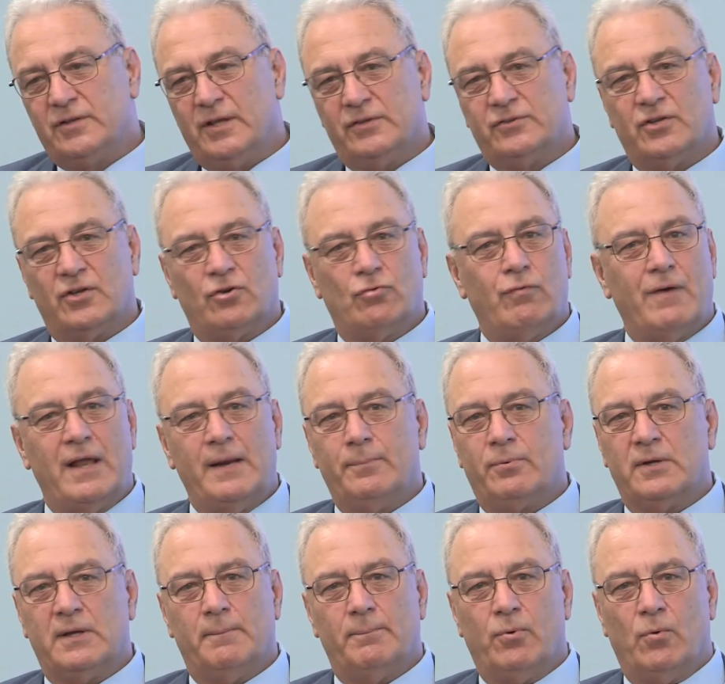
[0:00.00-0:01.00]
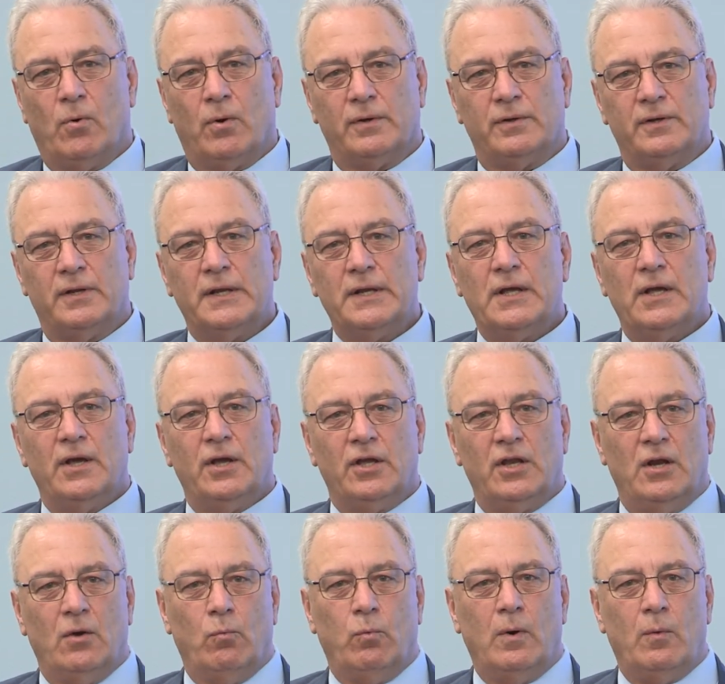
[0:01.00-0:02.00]
it's incredibly important.
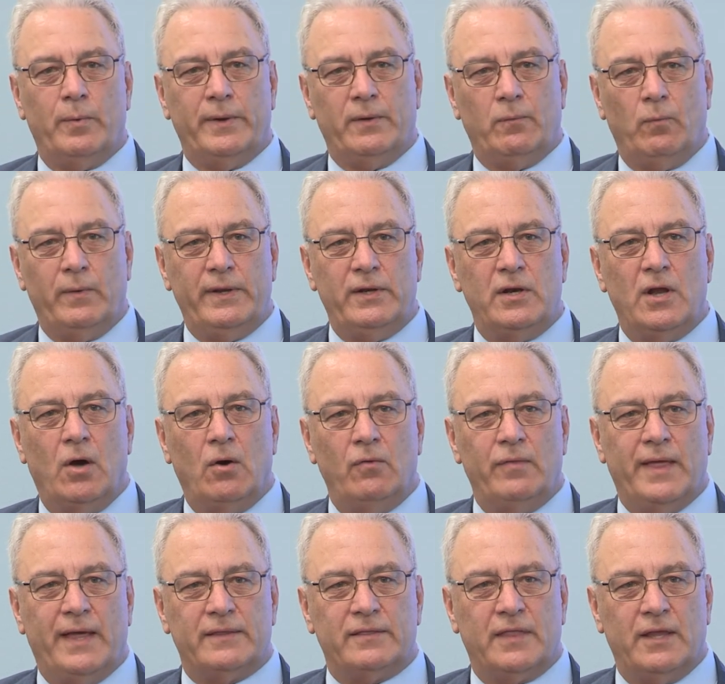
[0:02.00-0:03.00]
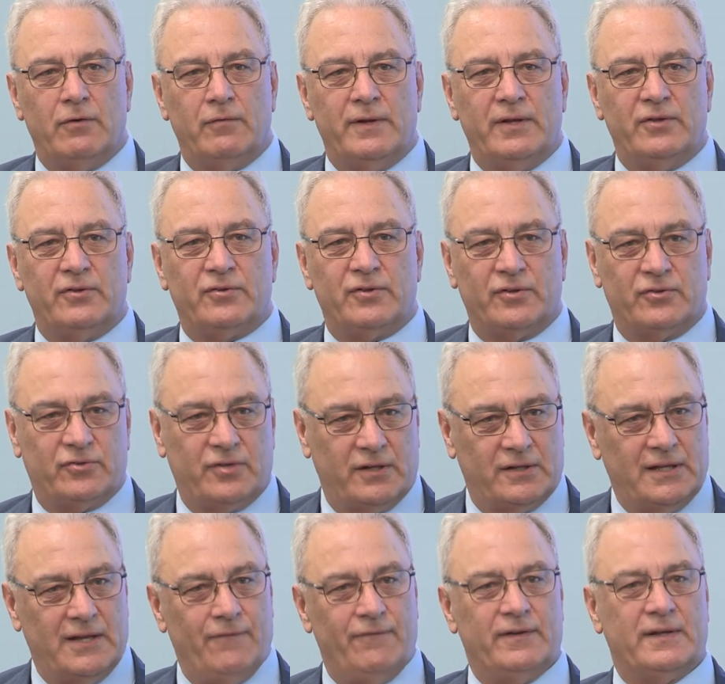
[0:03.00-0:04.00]
You know, what we know that there is
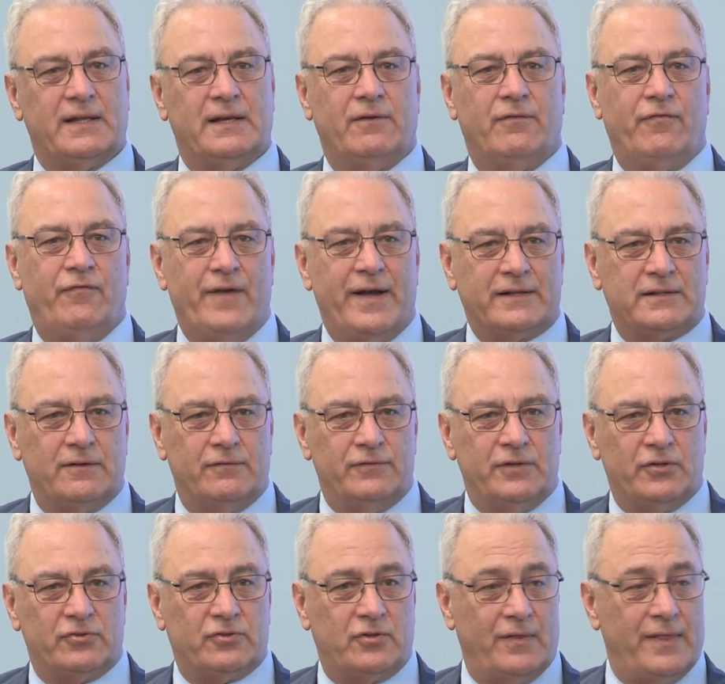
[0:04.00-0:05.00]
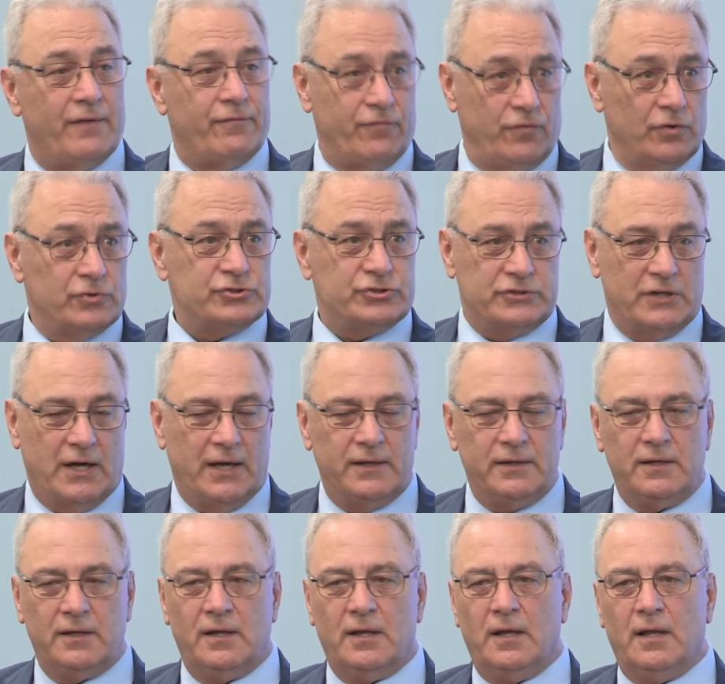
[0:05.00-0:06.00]
significant effectiveness to the first
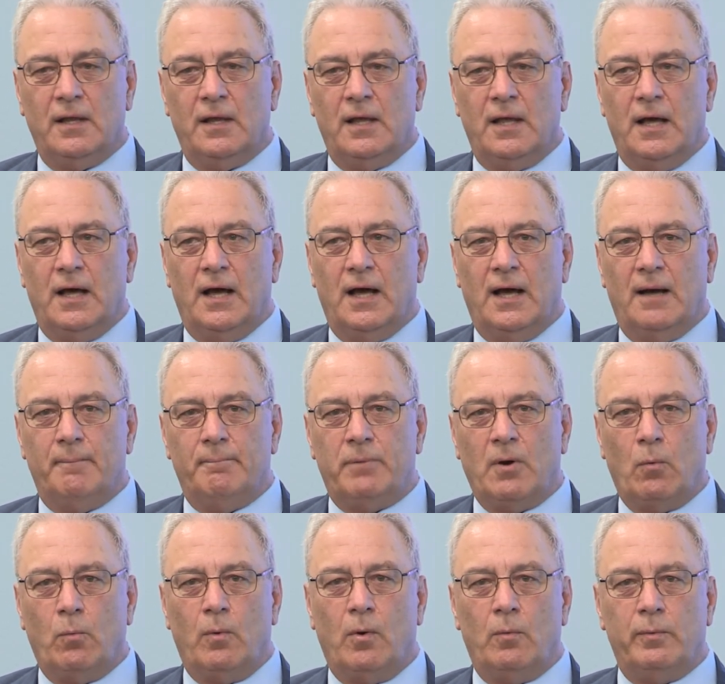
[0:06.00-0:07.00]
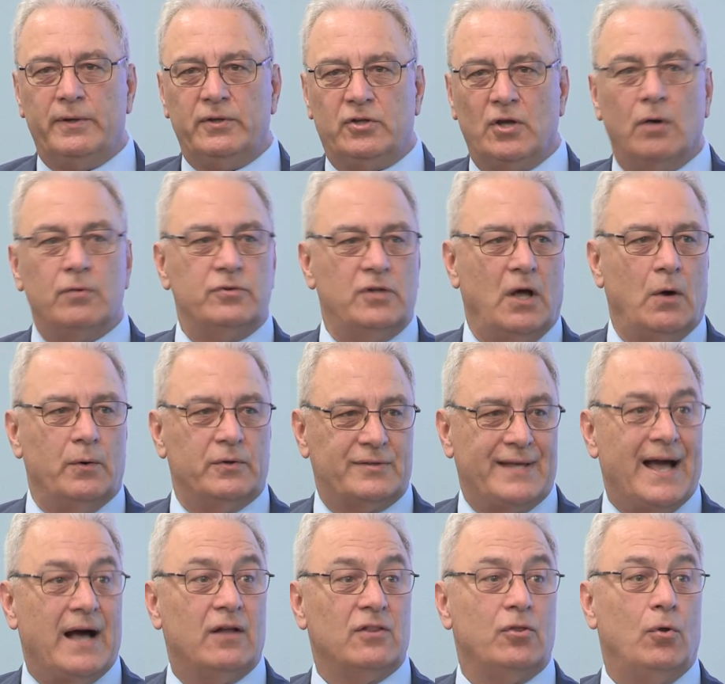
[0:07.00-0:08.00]
shot, but what we don't know is
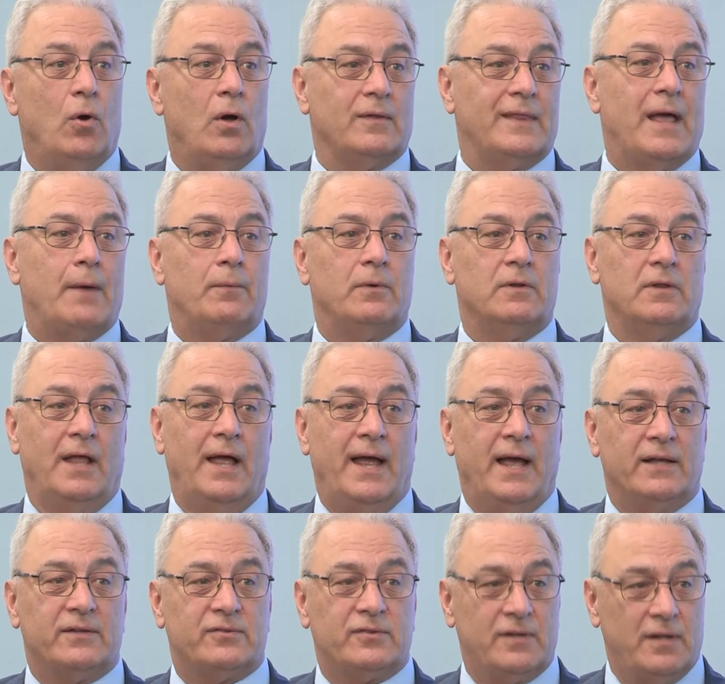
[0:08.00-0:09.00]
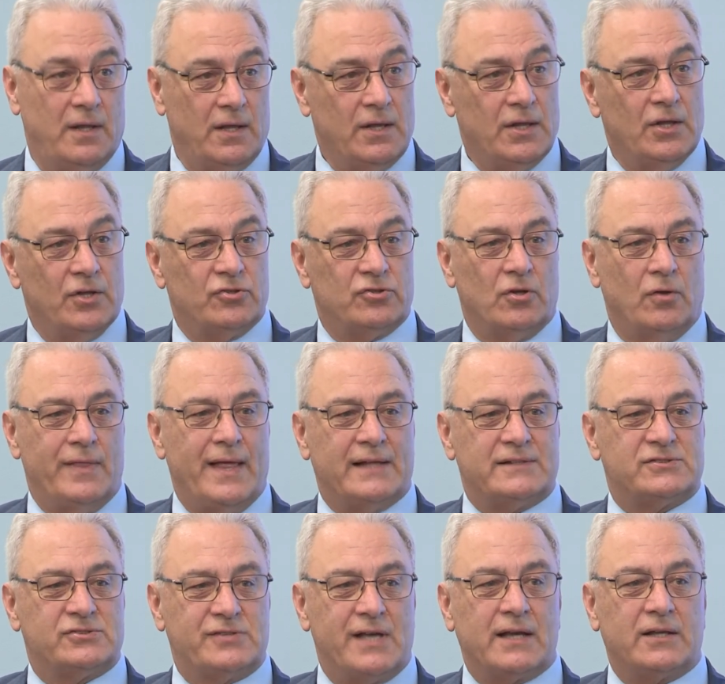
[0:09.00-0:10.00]
how long that will last. So
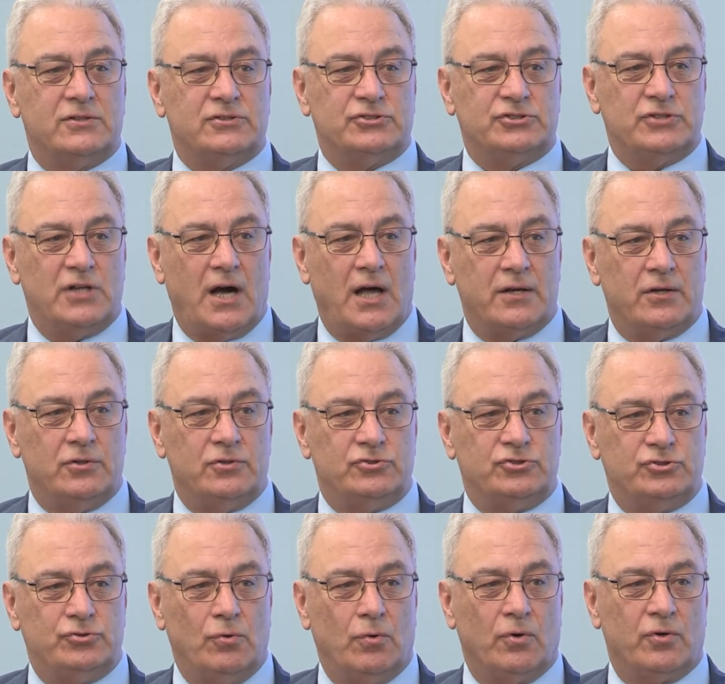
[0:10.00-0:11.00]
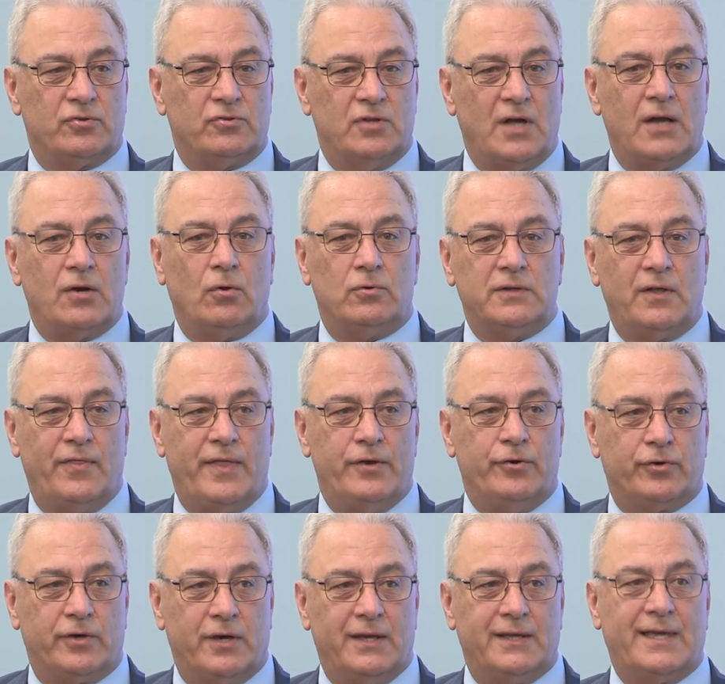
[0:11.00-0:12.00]
that second shot ensures not only that
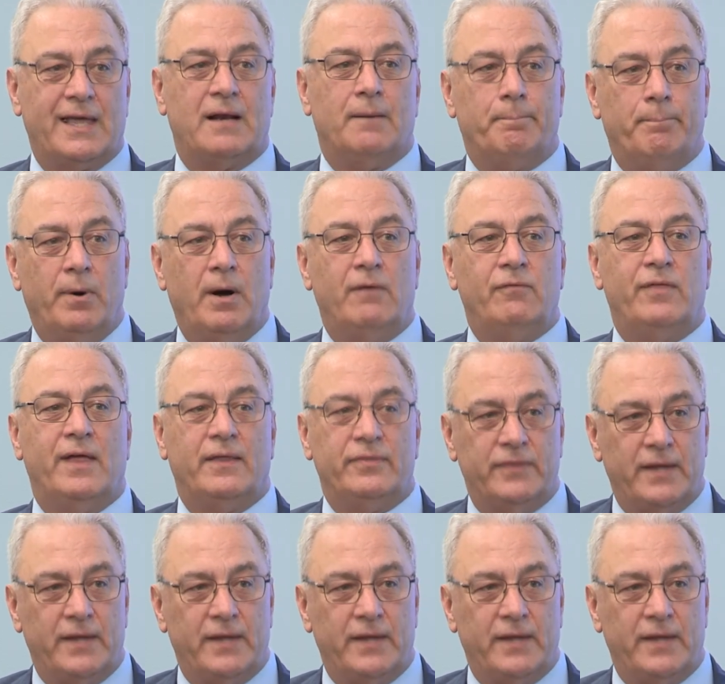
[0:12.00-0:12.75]
you're going to get above that